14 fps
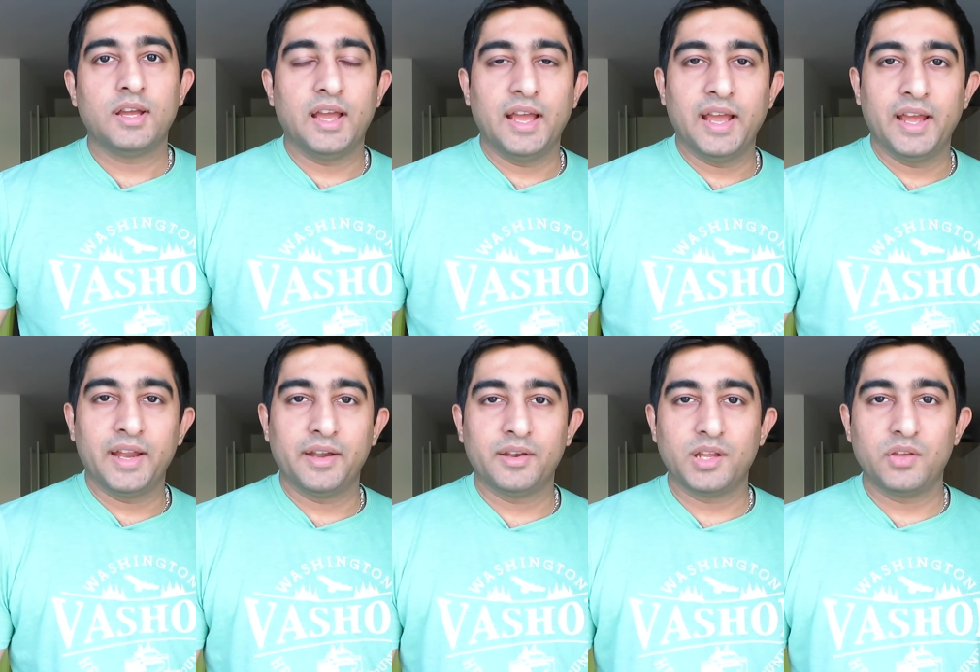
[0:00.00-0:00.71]

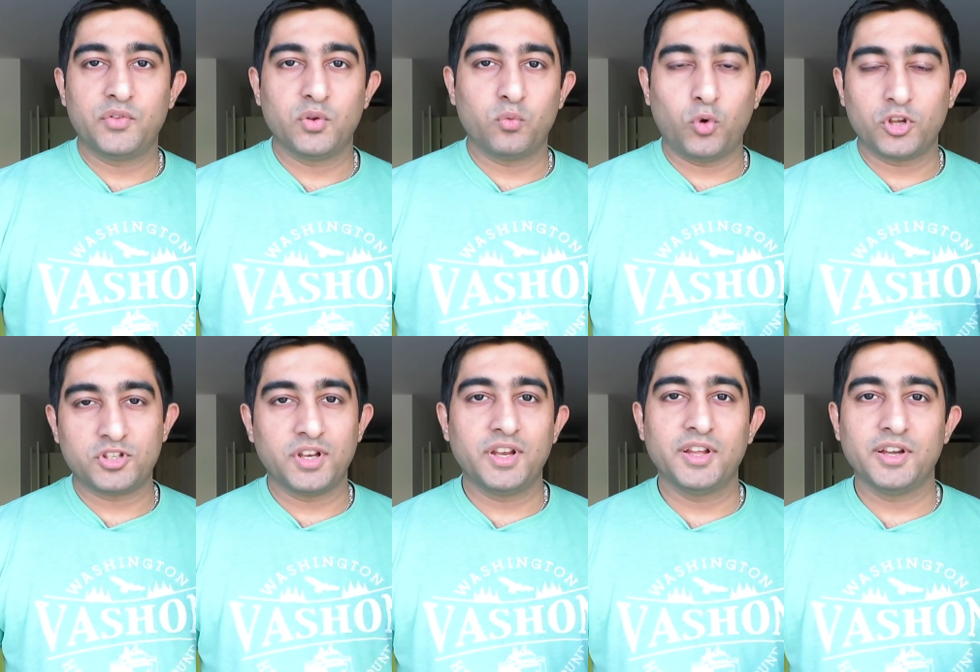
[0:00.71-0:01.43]
And if you've
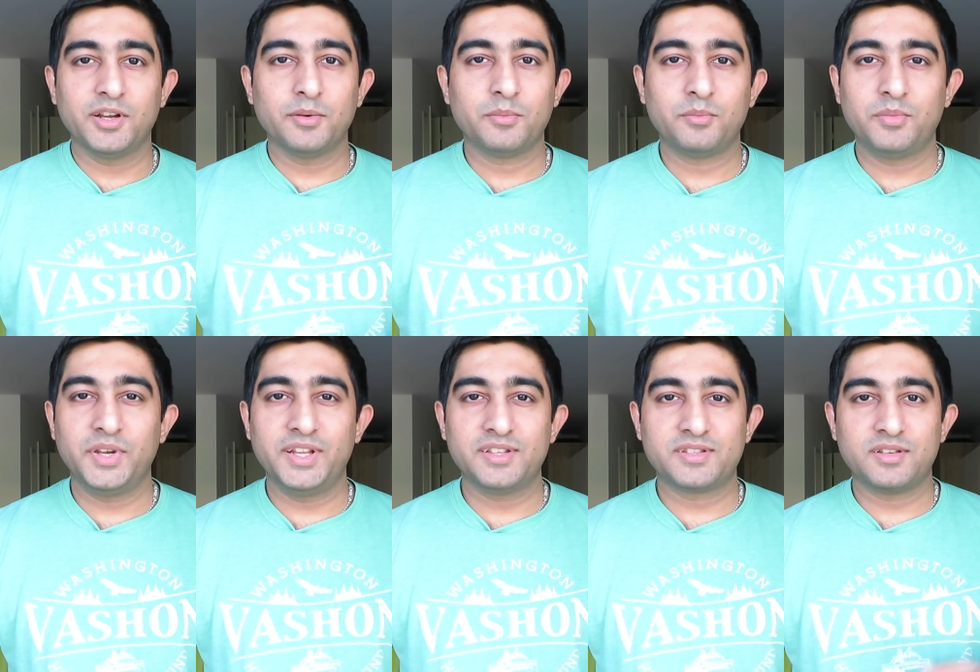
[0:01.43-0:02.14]
watched till here,
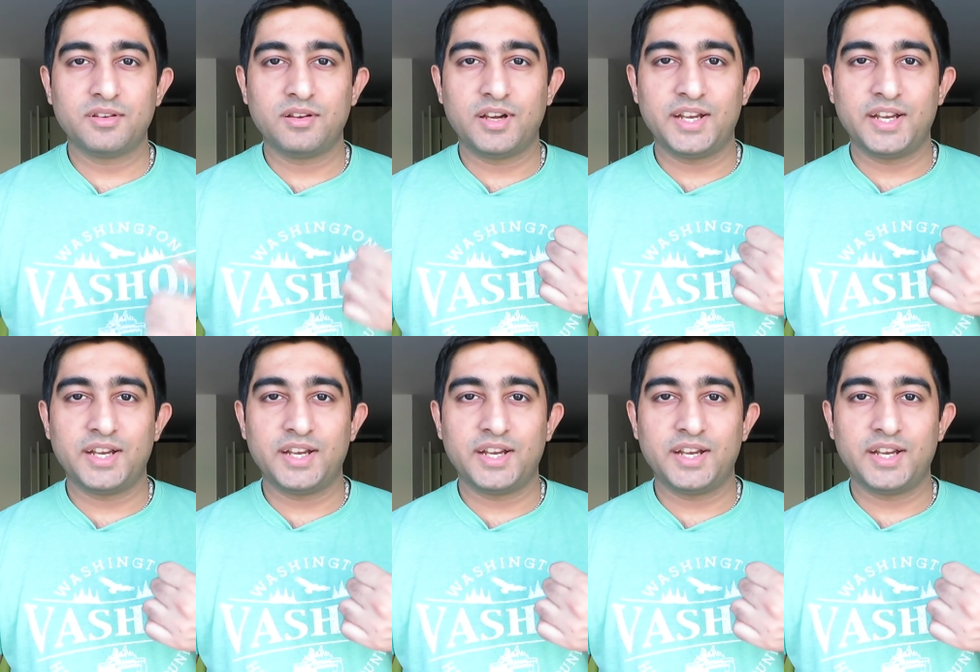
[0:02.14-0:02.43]
please